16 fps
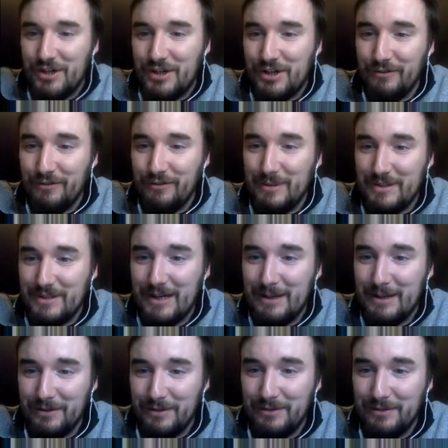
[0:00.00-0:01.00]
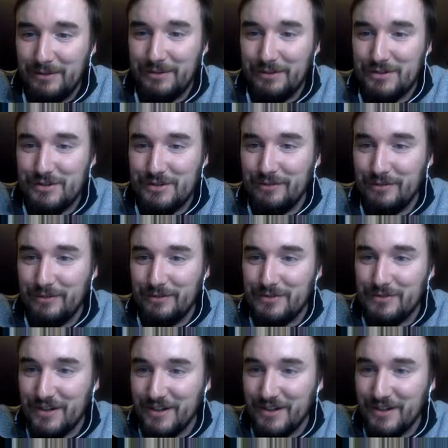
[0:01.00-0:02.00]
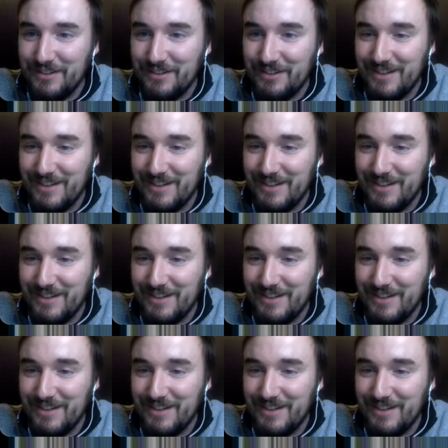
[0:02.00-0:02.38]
shiver me timbers! It's a shiver of sharks.